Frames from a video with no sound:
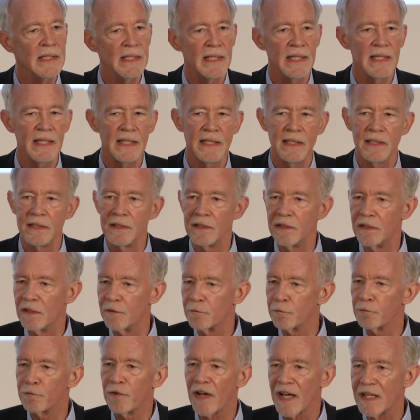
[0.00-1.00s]

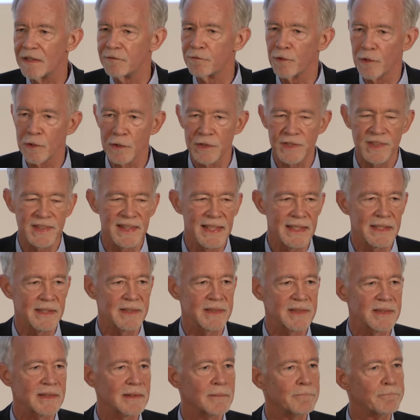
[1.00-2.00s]
in five or
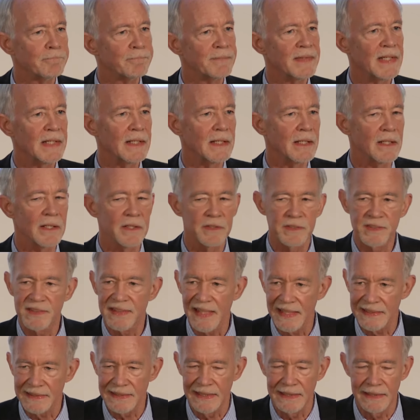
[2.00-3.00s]
six uh,
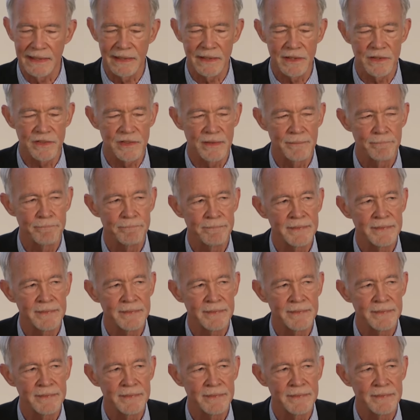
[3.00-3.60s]
settings.